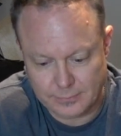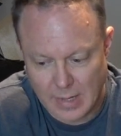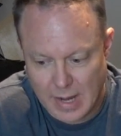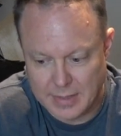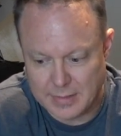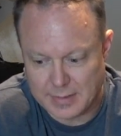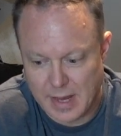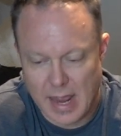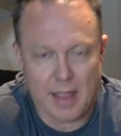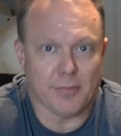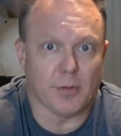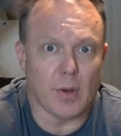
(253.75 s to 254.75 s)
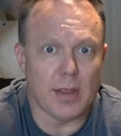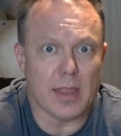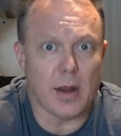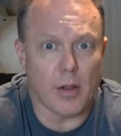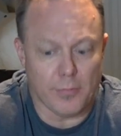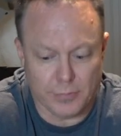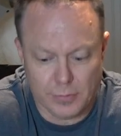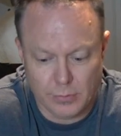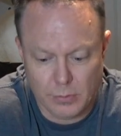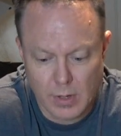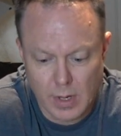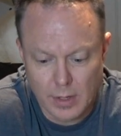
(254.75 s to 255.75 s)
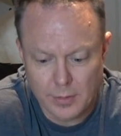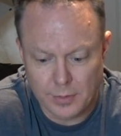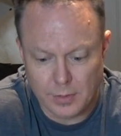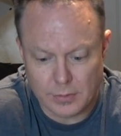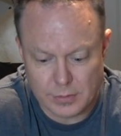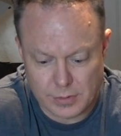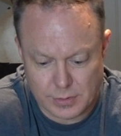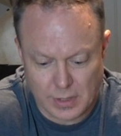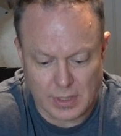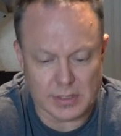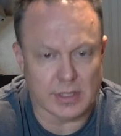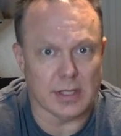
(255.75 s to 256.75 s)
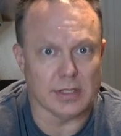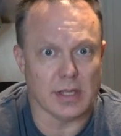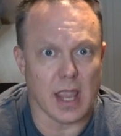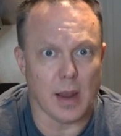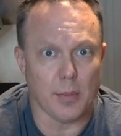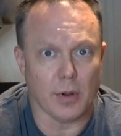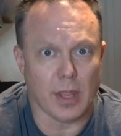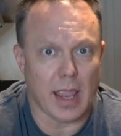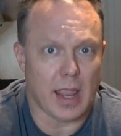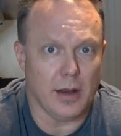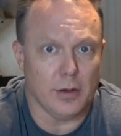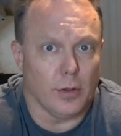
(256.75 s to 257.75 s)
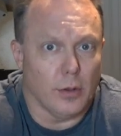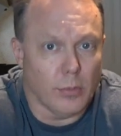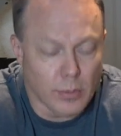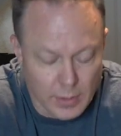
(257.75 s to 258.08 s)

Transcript: have to write that off to there's things that this camera can't do.